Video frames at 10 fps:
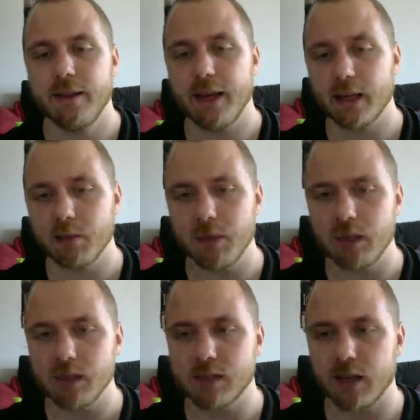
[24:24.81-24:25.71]
That
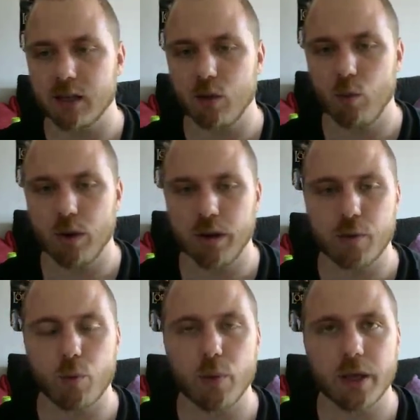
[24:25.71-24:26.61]
means that
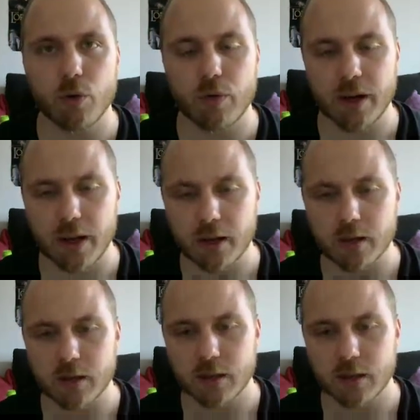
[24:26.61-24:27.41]
whatever we create